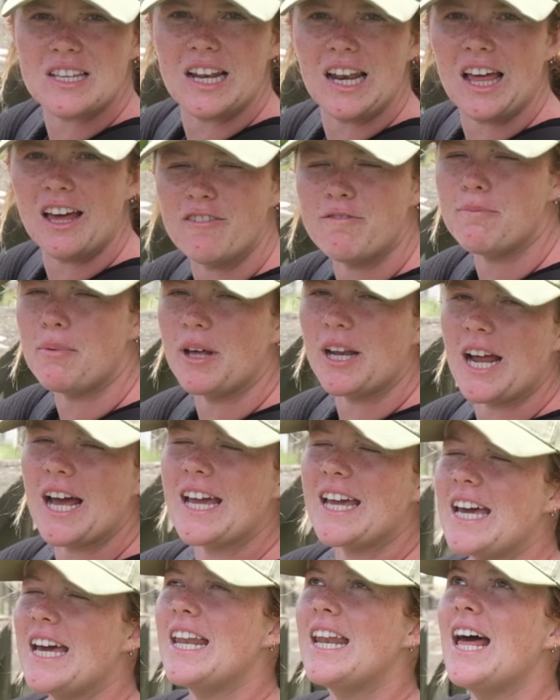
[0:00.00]
a lift, but I
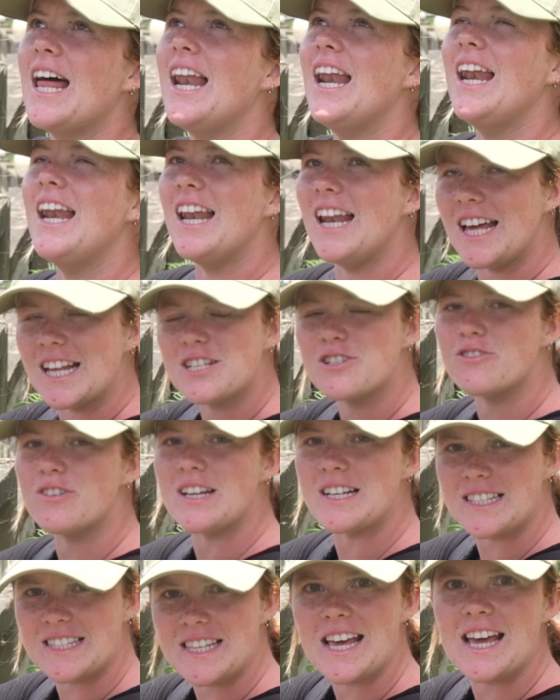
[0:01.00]
can literally
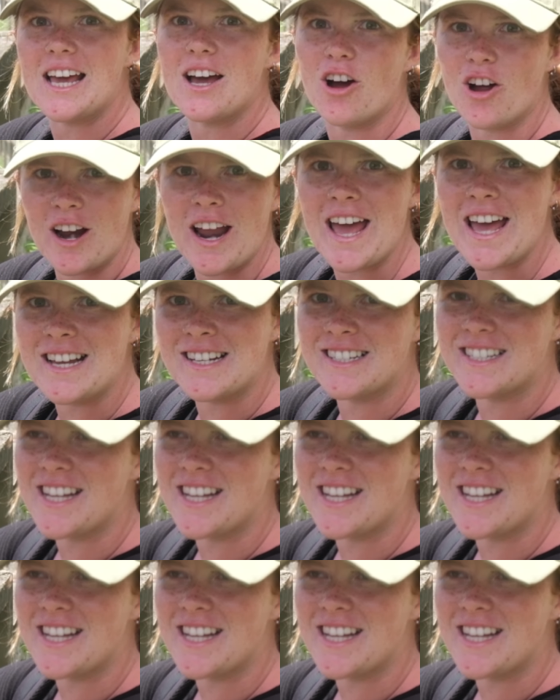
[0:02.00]
see our end